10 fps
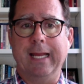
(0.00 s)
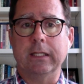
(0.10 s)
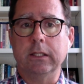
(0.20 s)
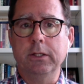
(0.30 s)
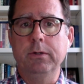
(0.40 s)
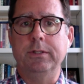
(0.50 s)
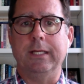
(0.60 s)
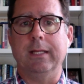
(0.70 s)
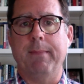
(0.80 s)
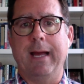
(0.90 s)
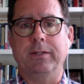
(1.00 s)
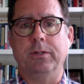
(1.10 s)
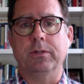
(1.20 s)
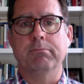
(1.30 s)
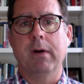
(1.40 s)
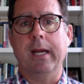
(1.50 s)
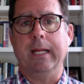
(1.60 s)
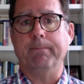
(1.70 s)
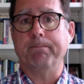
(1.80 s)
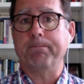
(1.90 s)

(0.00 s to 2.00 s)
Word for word: and losing the master's money.